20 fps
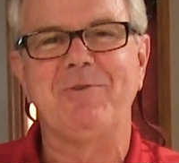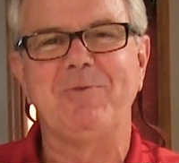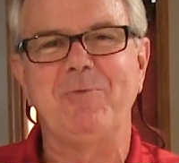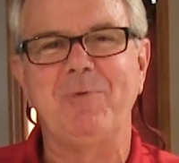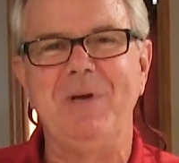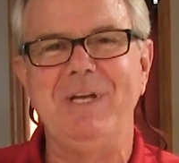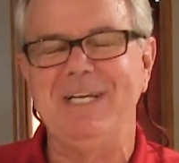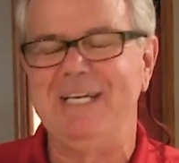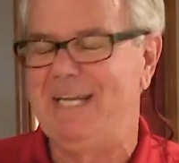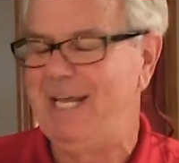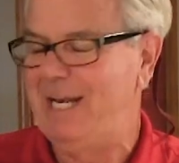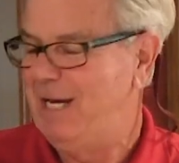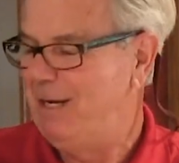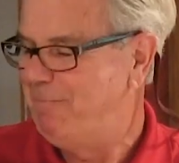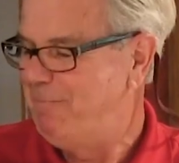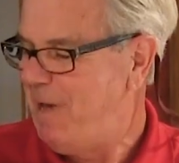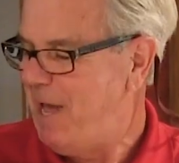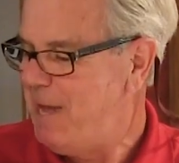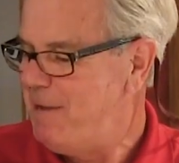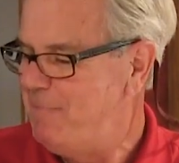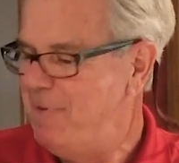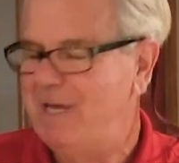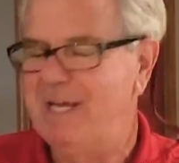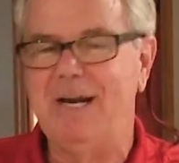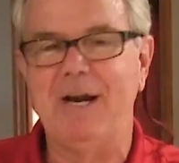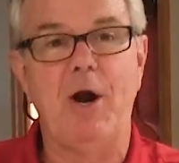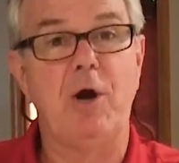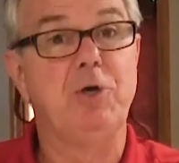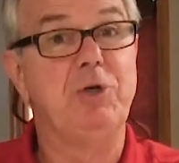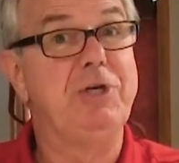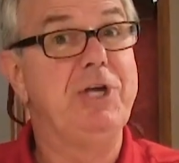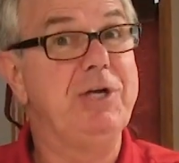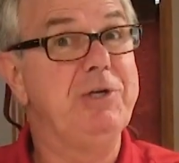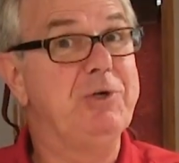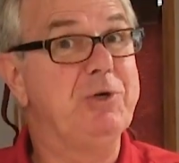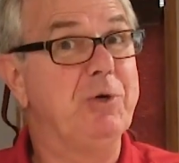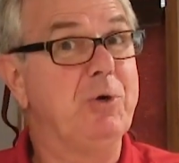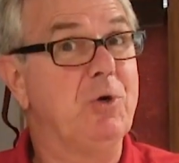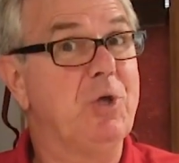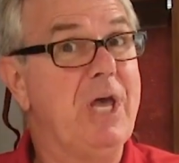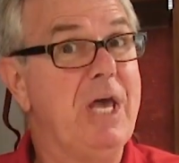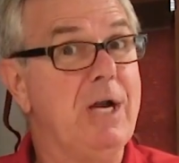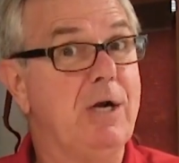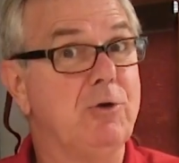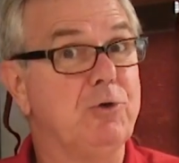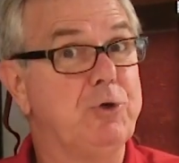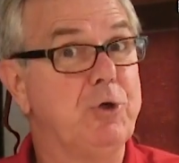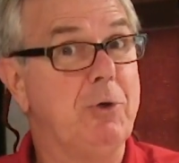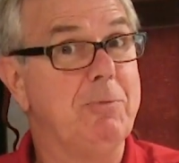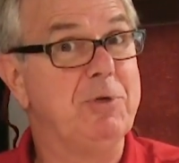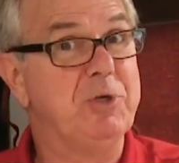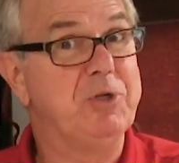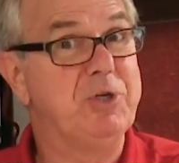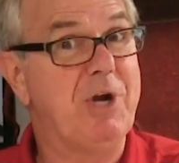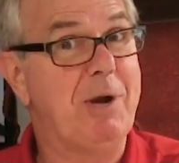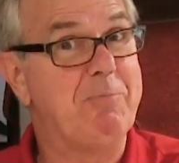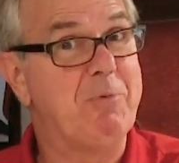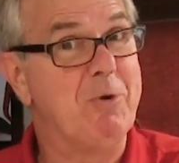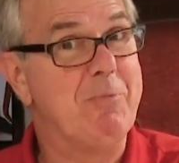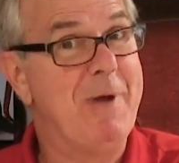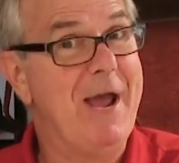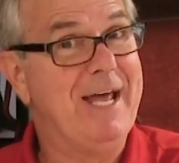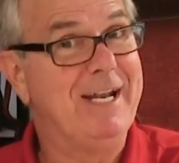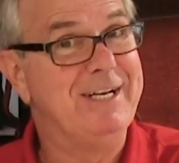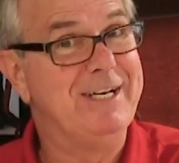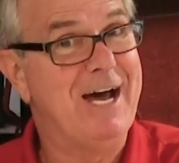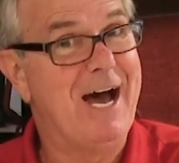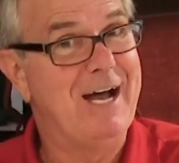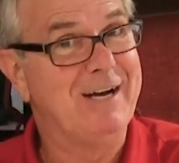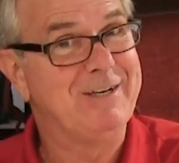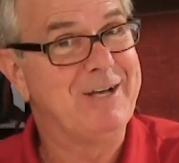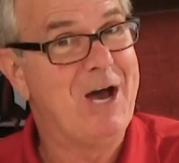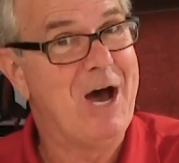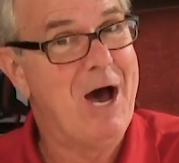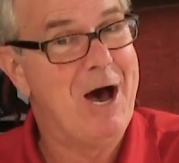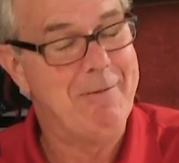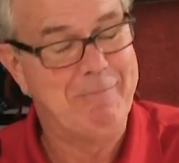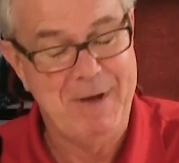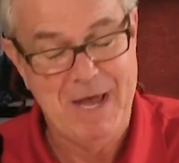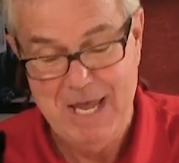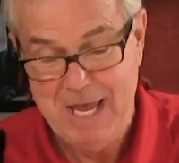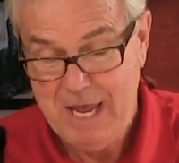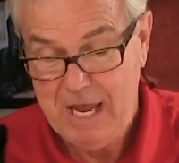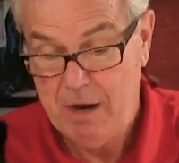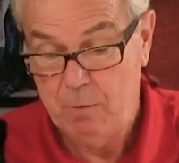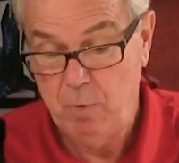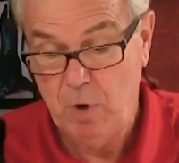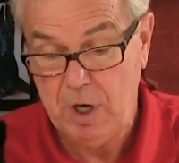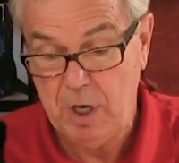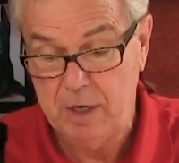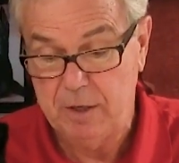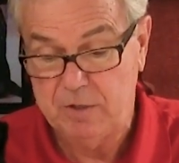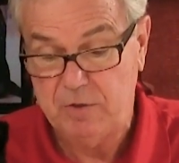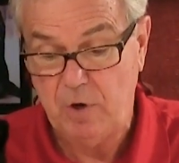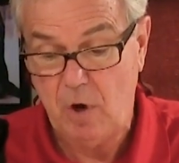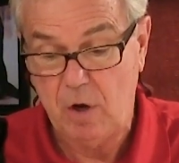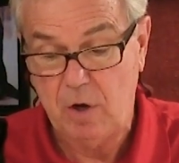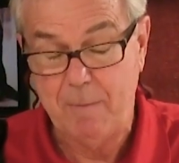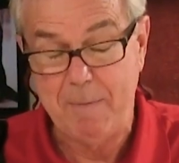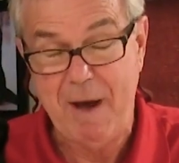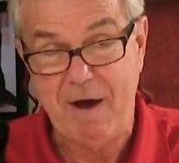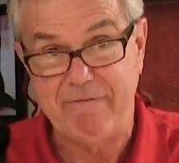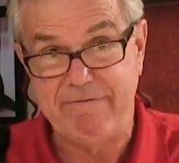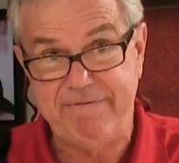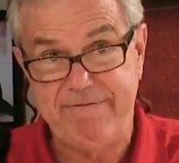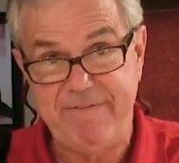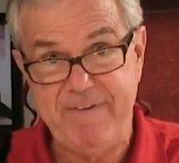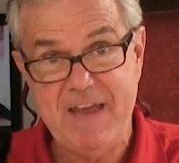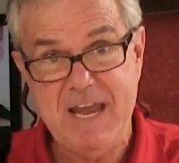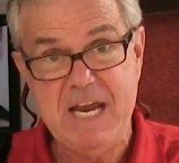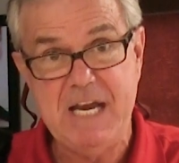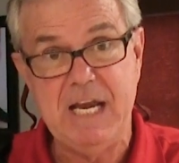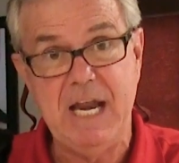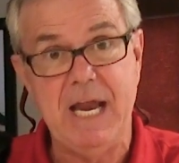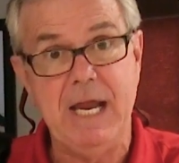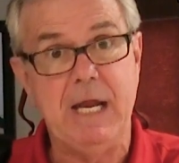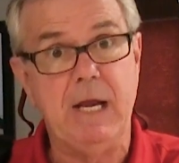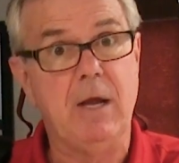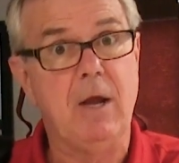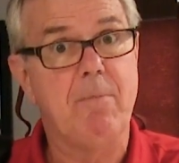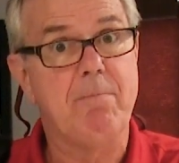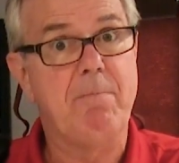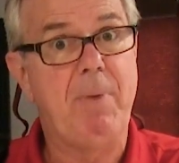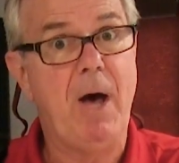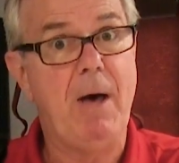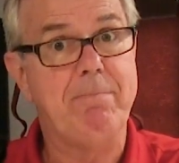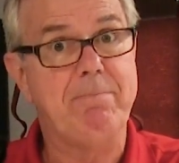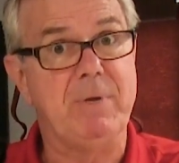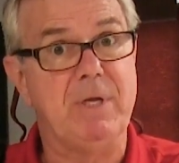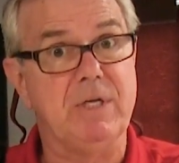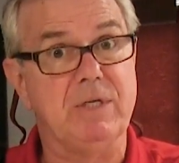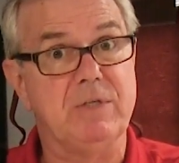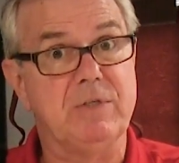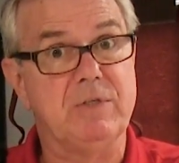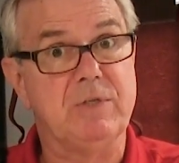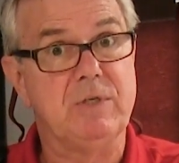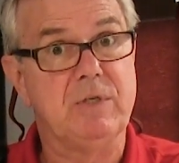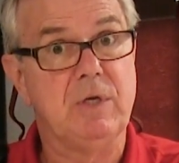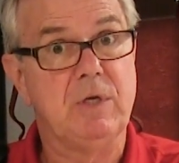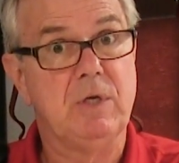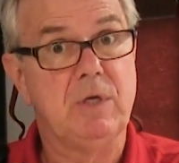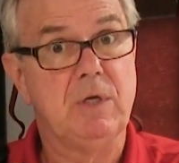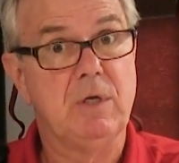sweet little baby at our digital kennel, GermanShepherdMan.com. And we're gonna talk about feeding puppies.